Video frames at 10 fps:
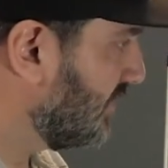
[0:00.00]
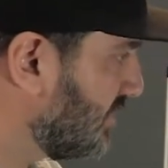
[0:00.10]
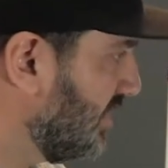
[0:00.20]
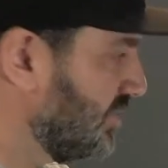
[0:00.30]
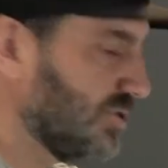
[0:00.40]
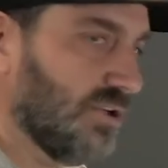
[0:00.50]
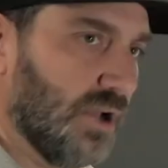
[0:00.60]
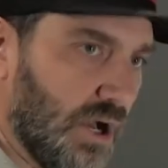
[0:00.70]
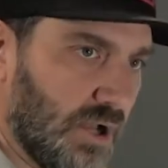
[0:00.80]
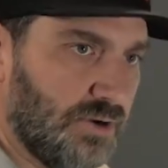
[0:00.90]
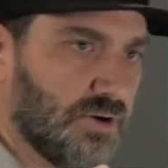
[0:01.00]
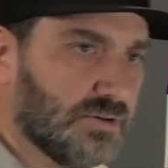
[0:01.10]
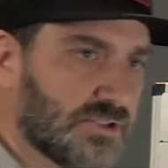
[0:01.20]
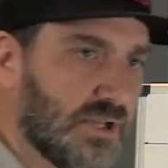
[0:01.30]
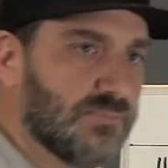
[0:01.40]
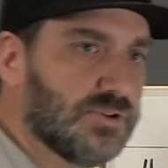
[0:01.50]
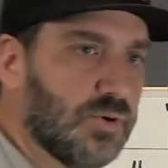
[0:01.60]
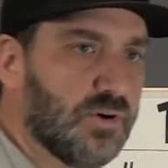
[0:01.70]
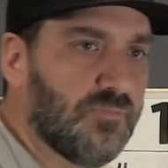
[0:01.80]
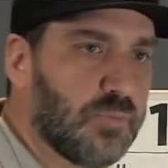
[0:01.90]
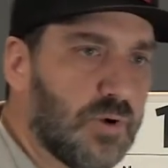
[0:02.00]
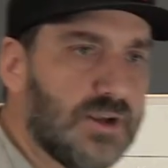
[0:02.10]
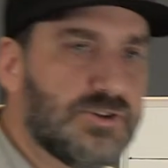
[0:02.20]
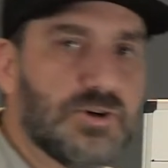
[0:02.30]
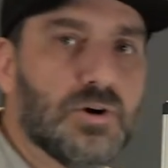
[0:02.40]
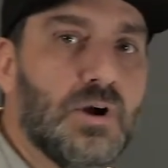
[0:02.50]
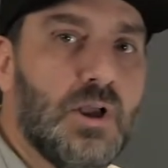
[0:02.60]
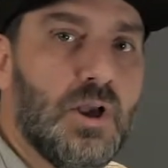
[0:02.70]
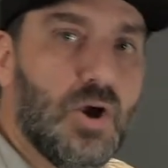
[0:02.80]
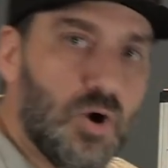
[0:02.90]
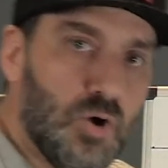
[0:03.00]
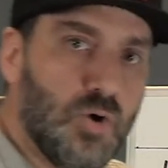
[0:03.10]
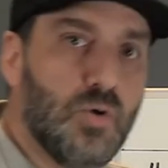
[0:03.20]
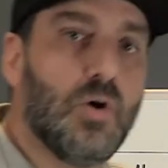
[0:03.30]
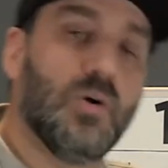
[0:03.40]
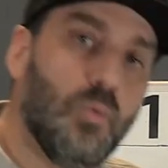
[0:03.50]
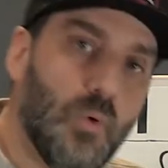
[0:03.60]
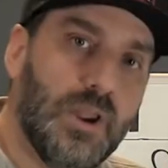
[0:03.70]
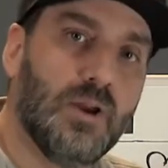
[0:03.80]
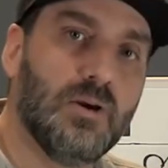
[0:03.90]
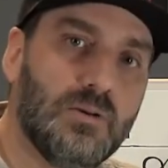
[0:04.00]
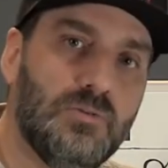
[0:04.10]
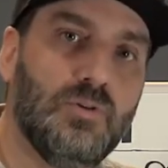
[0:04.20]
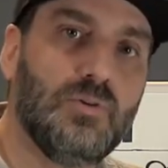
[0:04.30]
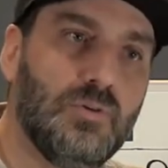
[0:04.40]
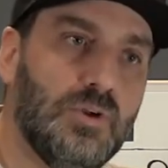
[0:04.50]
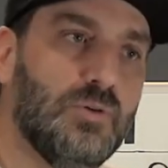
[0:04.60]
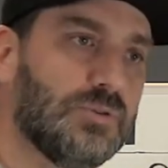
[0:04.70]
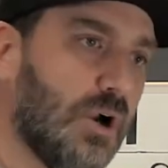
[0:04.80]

decision under some sort of pressure, who or where do you